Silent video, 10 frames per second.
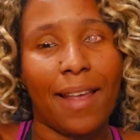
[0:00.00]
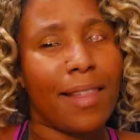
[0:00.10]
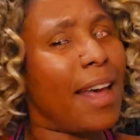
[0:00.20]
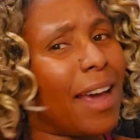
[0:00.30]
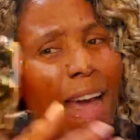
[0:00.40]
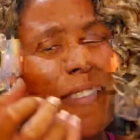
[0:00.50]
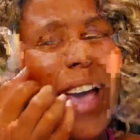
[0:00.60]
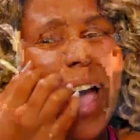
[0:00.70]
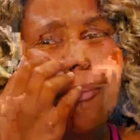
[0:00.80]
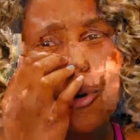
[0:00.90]
Like I've
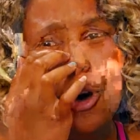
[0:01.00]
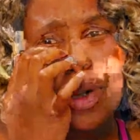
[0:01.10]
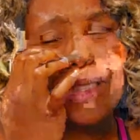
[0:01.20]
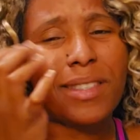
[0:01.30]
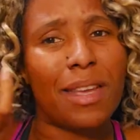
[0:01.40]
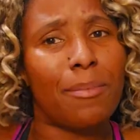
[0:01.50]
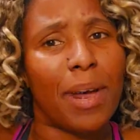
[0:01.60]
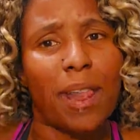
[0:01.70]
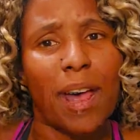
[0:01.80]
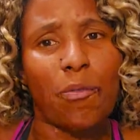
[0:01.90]
had moments in my
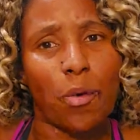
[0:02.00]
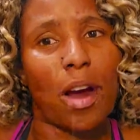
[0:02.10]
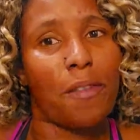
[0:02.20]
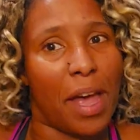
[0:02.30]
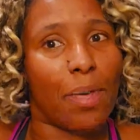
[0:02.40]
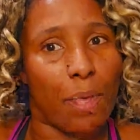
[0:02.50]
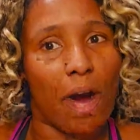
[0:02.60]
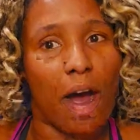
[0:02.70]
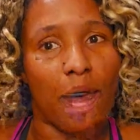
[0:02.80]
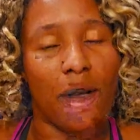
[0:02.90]
life where I've had a
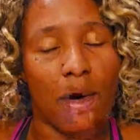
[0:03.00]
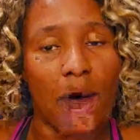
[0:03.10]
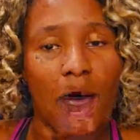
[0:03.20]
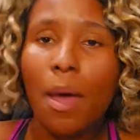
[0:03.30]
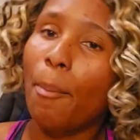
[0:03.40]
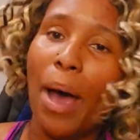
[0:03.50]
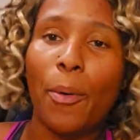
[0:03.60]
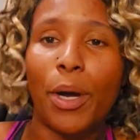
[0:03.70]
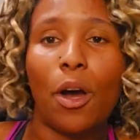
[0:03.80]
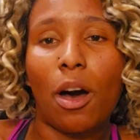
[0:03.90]
problem, but I
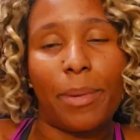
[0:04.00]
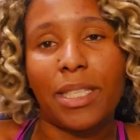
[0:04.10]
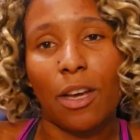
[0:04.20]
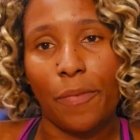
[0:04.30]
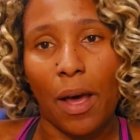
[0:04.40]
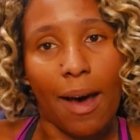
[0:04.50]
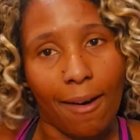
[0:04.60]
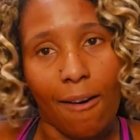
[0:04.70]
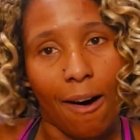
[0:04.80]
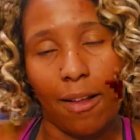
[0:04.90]
wouldn't call myself an
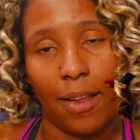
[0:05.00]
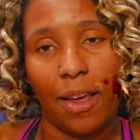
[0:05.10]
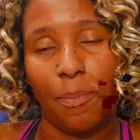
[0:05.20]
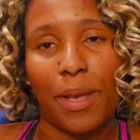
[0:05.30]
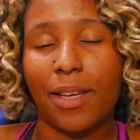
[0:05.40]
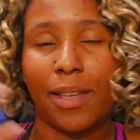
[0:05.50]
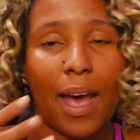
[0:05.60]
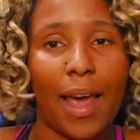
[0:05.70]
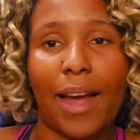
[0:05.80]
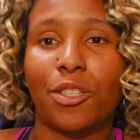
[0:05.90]
alcoholic because
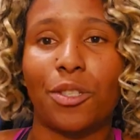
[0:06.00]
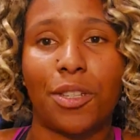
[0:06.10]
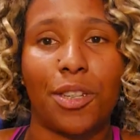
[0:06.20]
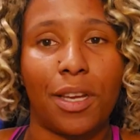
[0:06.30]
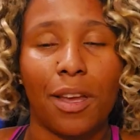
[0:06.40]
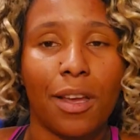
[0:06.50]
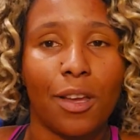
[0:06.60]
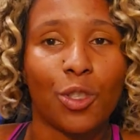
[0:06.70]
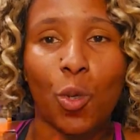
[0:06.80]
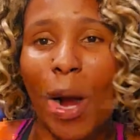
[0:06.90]
I actually
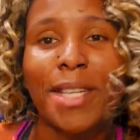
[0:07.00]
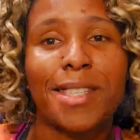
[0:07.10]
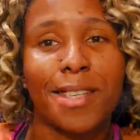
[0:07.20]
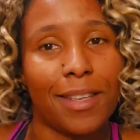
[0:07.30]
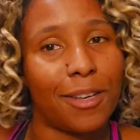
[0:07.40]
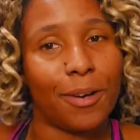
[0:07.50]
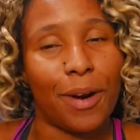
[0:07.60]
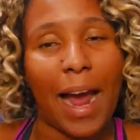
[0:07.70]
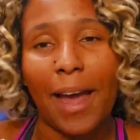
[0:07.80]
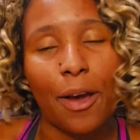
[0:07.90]
twice a
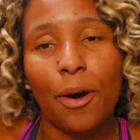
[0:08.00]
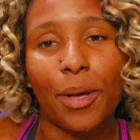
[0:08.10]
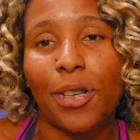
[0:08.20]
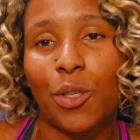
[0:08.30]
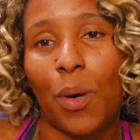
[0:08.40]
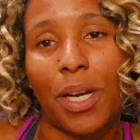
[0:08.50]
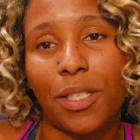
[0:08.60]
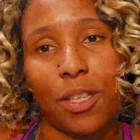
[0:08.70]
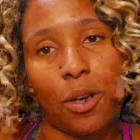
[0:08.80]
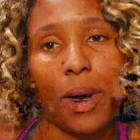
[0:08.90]
year, I go at least twice a
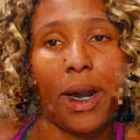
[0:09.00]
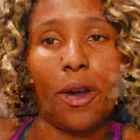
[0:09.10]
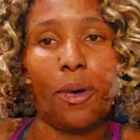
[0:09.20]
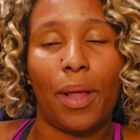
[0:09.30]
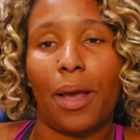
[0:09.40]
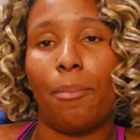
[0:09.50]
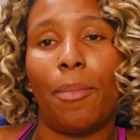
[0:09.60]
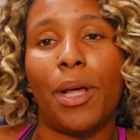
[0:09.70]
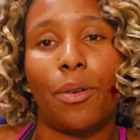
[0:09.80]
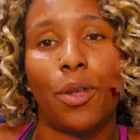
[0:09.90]
year where I go like a
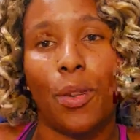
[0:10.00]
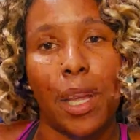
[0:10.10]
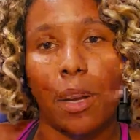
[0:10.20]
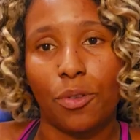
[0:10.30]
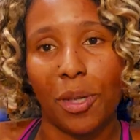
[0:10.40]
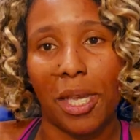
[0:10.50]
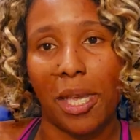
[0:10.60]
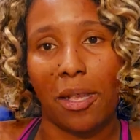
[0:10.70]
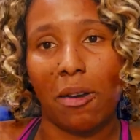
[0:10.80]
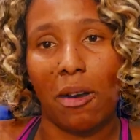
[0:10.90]
month or two without
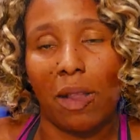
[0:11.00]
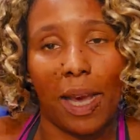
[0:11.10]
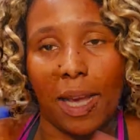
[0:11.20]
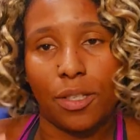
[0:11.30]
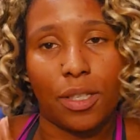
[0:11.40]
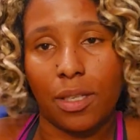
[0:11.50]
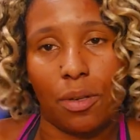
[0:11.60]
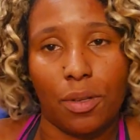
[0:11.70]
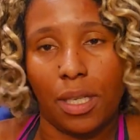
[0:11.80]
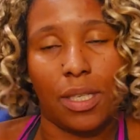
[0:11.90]
drinking at all. Like I just
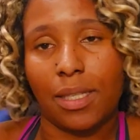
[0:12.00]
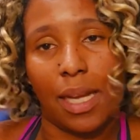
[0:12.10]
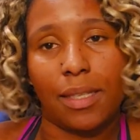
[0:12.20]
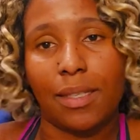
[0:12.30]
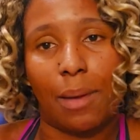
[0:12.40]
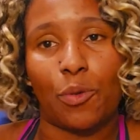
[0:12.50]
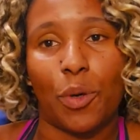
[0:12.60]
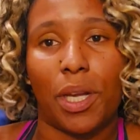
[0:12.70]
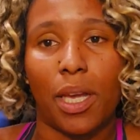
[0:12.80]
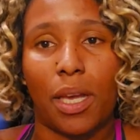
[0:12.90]
literally decide to stop
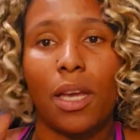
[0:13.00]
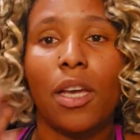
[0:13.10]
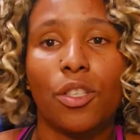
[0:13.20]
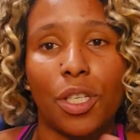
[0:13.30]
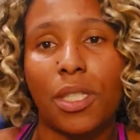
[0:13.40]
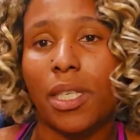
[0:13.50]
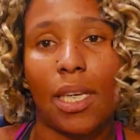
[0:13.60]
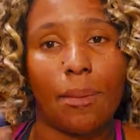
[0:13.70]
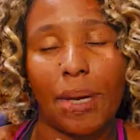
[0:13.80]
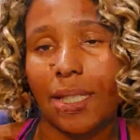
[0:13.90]
drinking just to
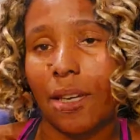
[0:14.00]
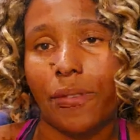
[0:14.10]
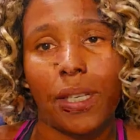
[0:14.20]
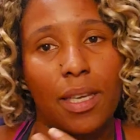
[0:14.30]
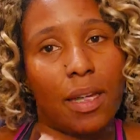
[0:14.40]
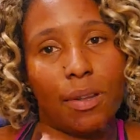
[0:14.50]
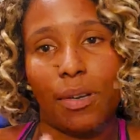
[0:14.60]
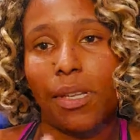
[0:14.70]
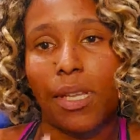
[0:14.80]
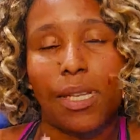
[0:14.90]
get myself together
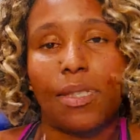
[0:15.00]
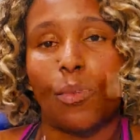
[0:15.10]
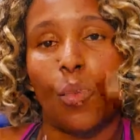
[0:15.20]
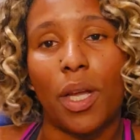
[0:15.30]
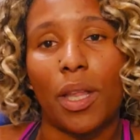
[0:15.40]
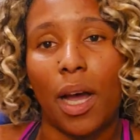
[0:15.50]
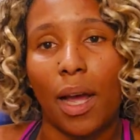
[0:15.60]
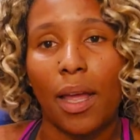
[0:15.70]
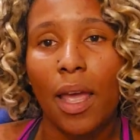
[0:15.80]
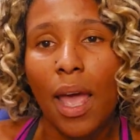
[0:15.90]
and cleanse and
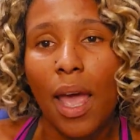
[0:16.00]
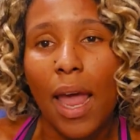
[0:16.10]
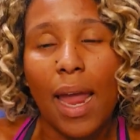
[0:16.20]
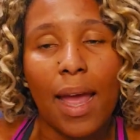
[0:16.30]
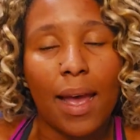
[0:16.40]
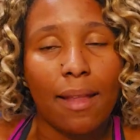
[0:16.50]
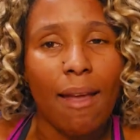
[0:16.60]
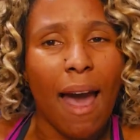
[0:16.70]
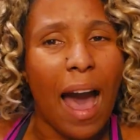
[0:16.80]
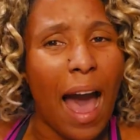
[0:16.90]
whatnot. And
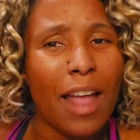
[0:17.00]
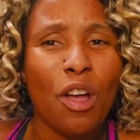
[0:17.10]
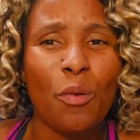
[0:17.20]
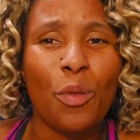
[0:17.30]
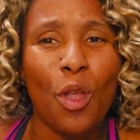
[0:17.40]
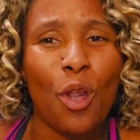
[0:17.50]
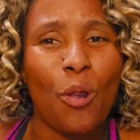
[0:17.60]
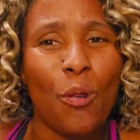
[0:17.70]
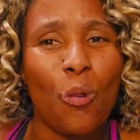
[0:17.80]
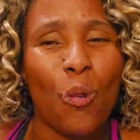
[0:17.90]
I don't
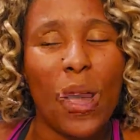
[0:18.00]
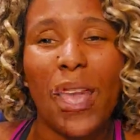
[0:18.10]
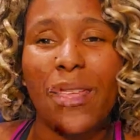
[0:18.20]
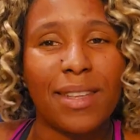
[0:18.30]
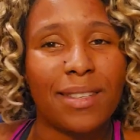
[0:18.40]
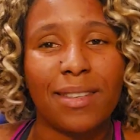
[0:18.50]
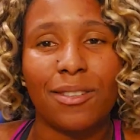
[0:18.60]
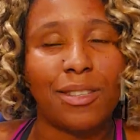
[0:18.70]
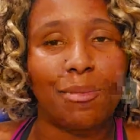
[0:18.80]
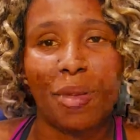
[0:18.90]
know, and this is
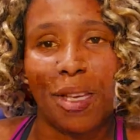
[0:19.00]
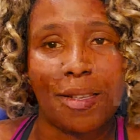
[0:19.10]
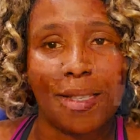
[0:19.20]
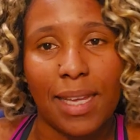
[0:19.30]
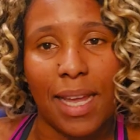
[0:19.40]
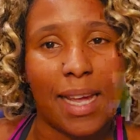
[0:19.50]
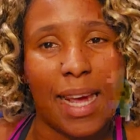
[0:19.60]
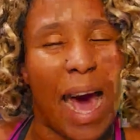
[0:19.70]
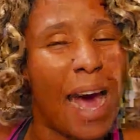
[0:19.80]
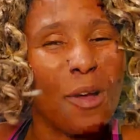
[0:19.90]
just me stating
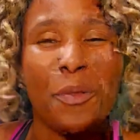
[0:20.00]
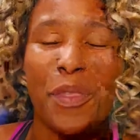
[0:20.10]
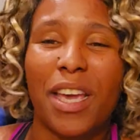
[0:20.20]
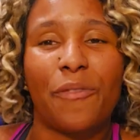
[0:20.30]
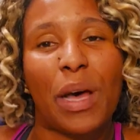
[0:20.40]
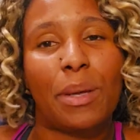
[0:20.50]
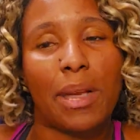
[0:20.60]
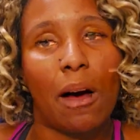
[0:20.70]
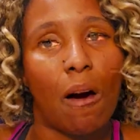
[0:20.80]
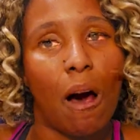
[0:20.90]
it. I don't think if I was an
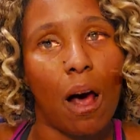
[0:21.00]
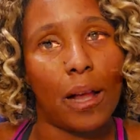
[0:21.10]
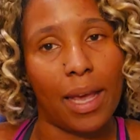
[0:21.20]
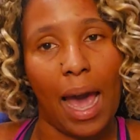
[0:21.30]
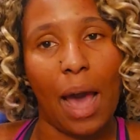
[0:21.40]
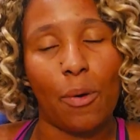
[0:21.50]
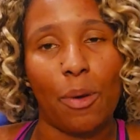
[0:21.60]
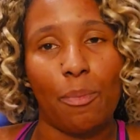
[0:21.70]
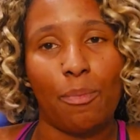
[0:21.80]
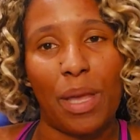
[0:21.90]
alcoholic, I
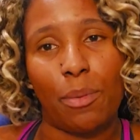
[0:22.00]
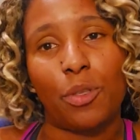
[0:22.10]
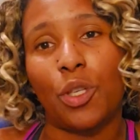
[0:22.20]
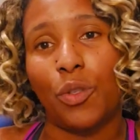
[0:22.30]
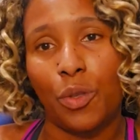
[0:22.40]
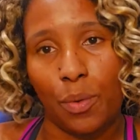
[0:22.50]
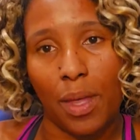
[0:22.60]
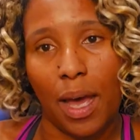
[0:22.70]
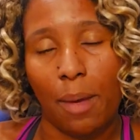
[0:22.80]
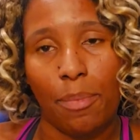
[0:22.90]
would be able to do
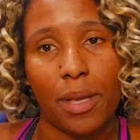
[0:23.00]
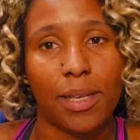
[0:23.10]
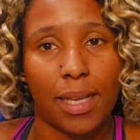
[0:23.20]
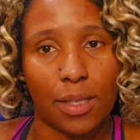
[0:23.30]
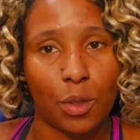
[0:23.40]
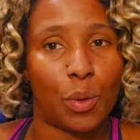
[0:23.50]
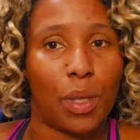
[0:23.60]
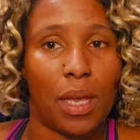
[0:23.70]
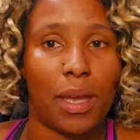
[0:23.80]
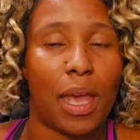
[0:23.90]
that because that's
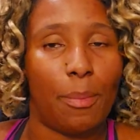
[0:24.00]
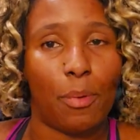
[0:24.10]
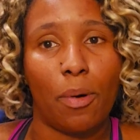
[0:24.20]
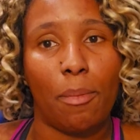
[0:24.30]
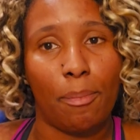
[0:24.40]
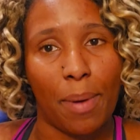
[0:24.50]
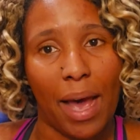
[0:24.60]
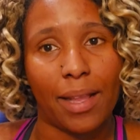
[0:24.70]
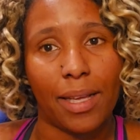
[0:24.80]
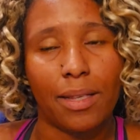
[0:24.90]
truly a chemical
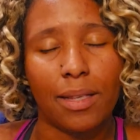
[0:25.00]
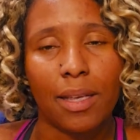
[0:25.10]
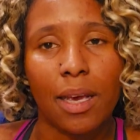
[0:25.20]
imbalance.